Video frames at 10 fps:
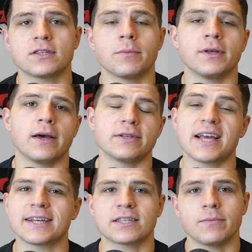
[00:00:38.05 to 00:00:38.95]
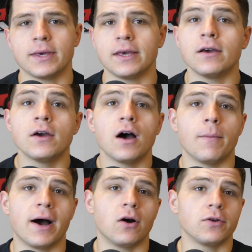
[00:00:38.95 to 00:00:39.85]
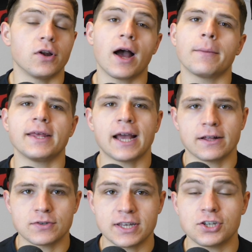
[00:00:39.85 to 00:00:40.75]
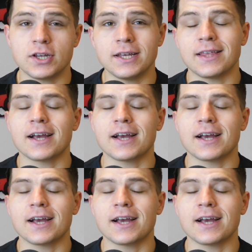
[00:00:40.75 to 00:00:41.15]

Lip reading: someone that was asking me about, you know, how many calories they should eat.